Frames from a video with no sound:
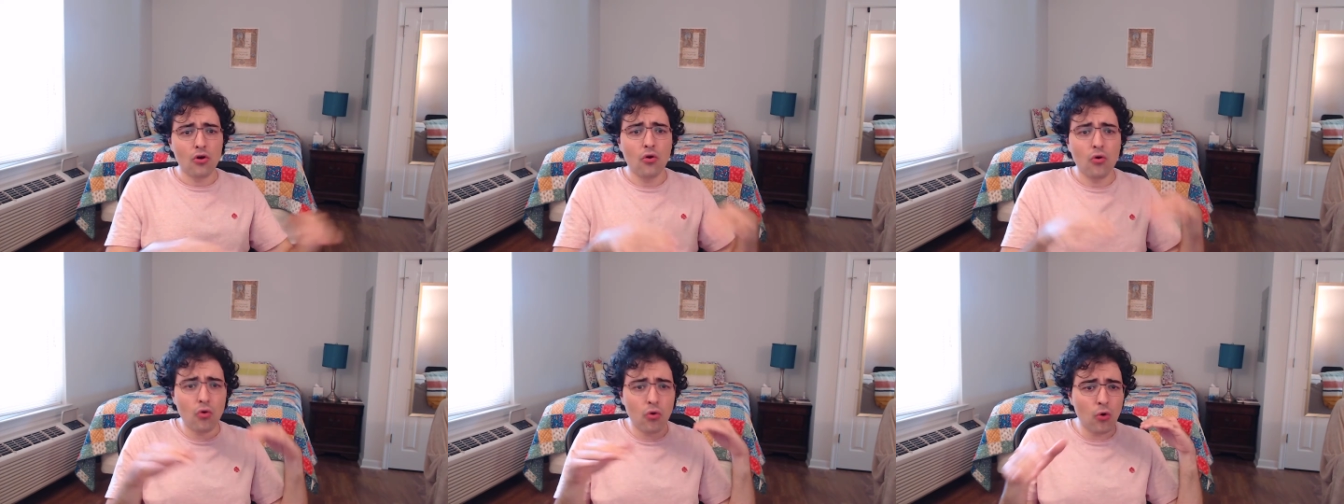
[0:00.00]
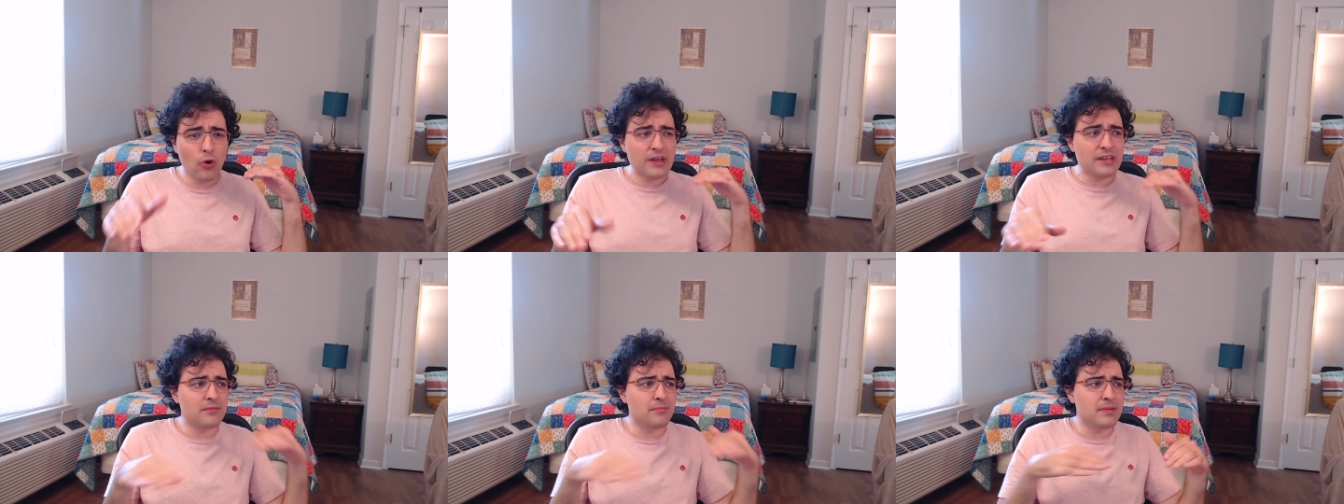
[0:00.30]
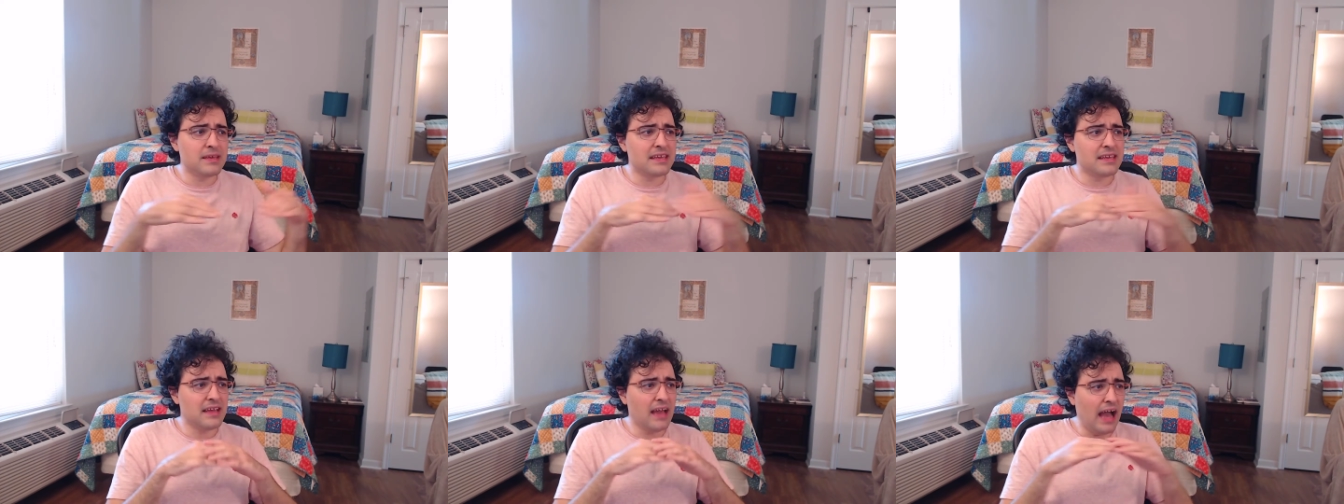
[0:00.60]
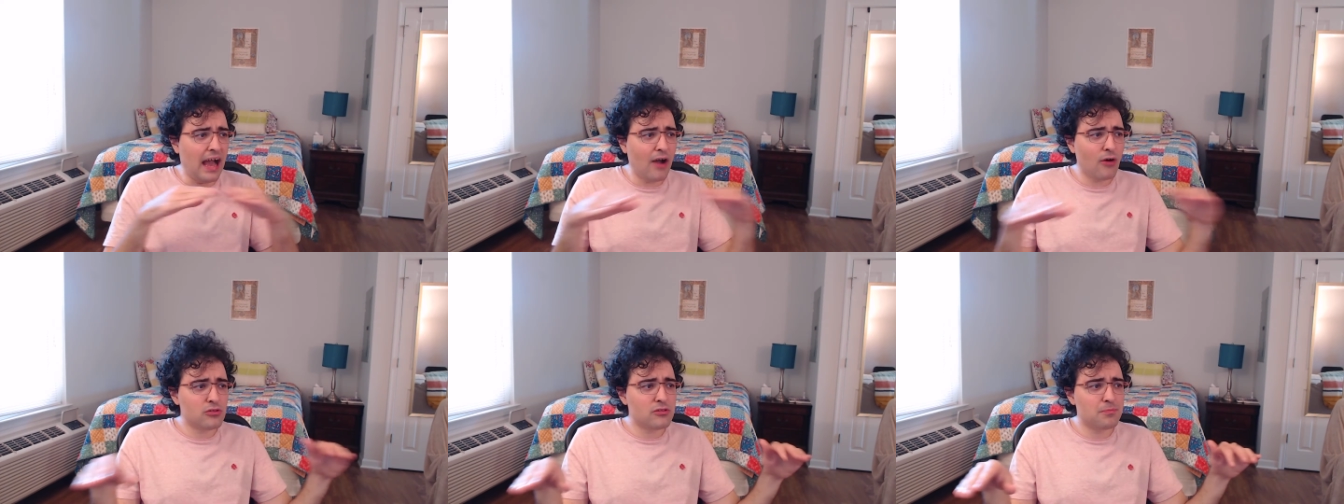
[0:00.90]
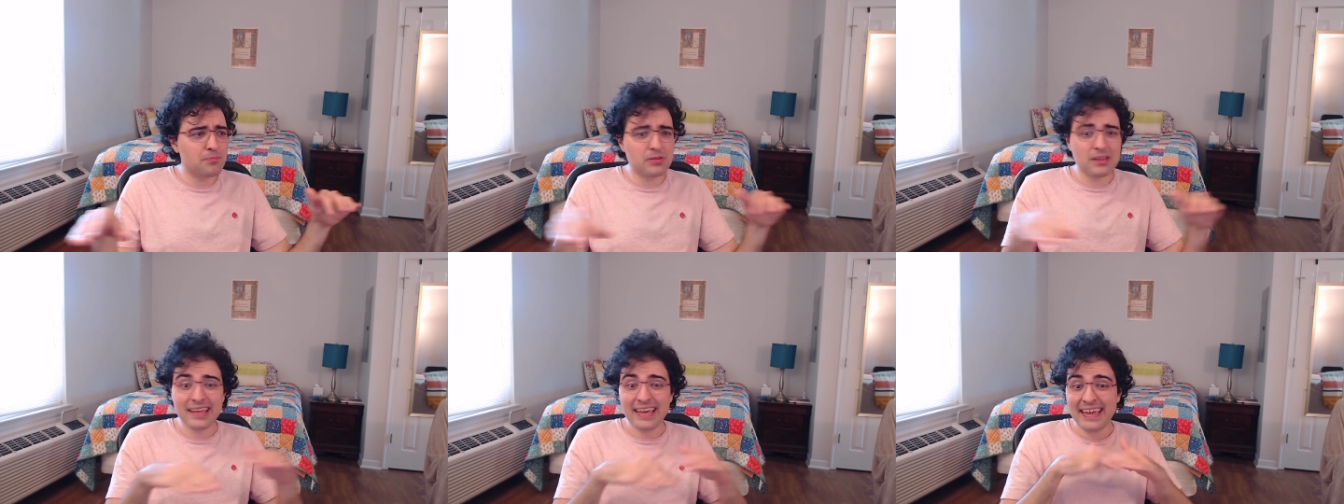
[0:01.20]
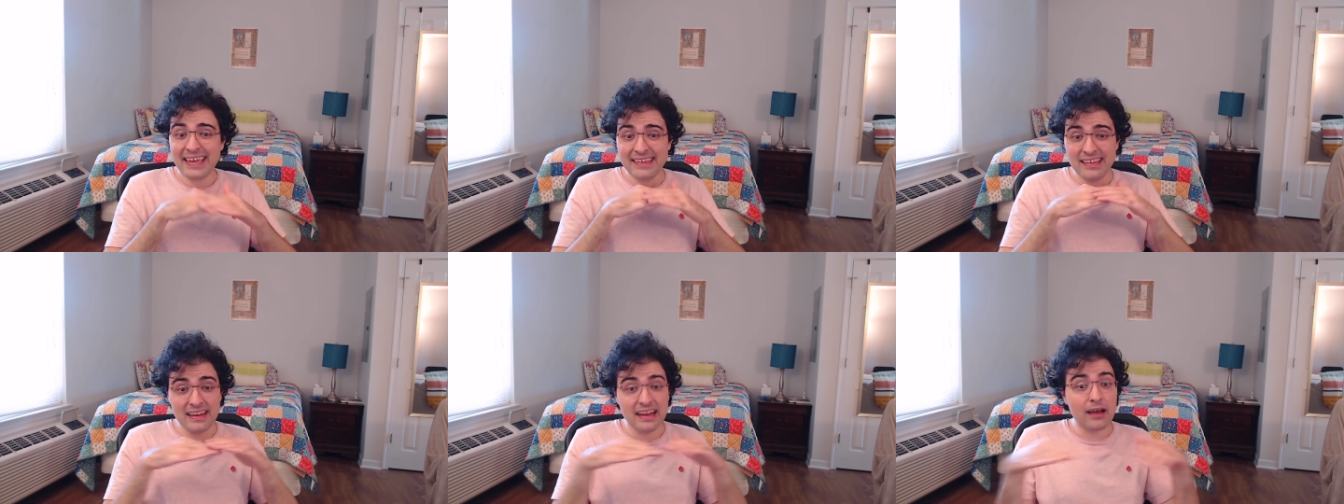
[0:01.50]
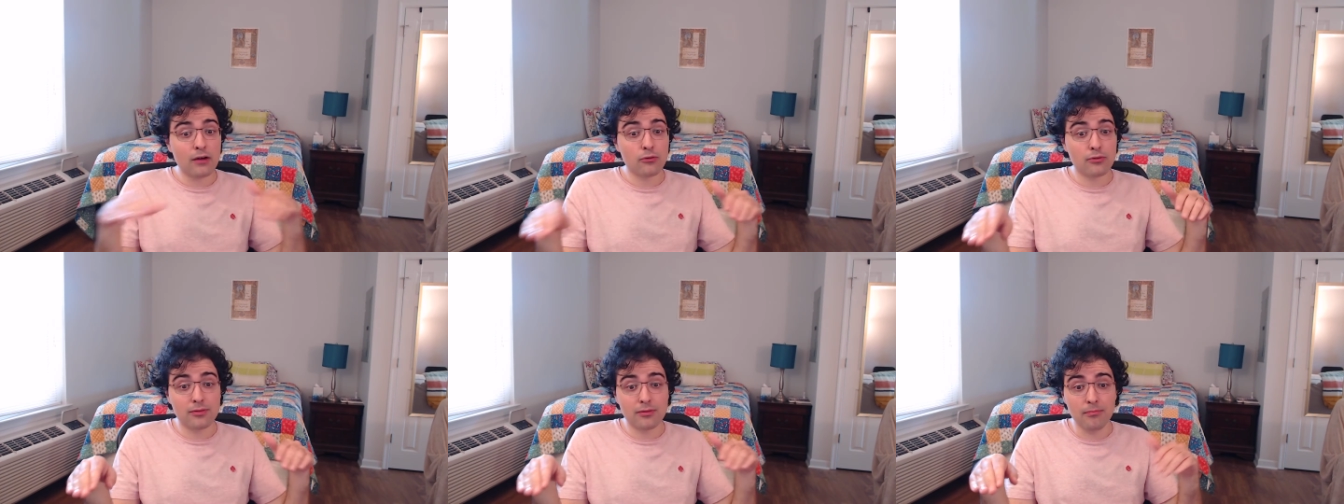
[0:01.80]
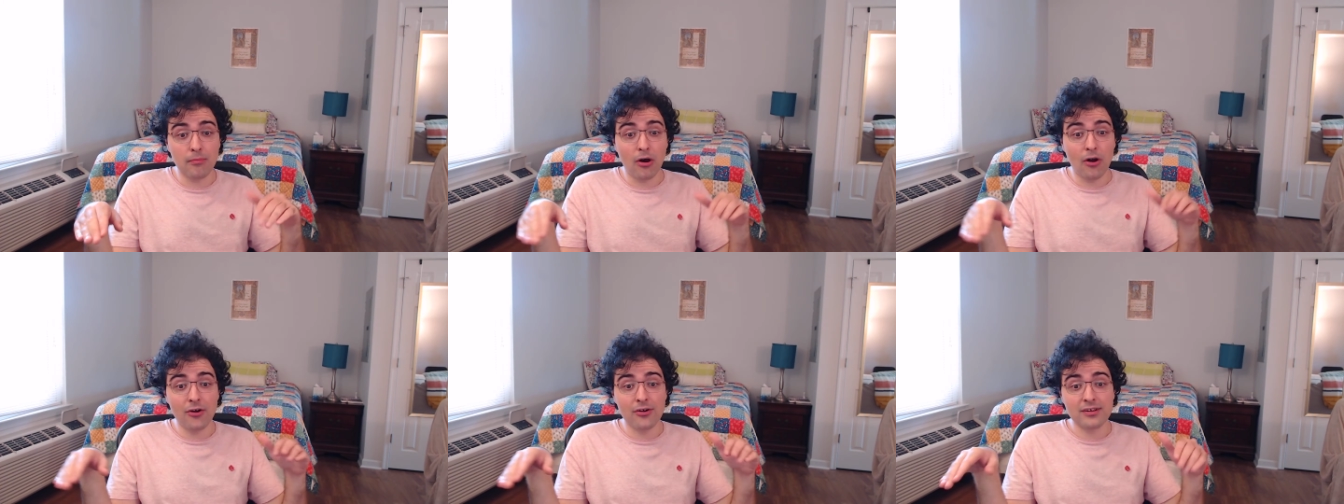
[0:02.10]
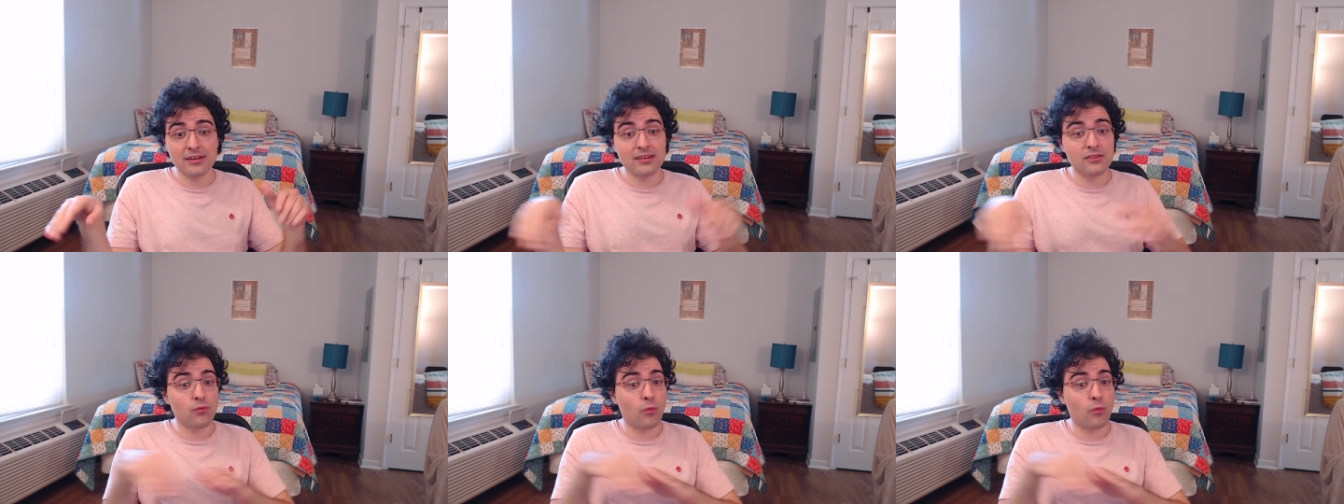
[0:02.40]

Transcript: Hoid being outplayed and outsmarted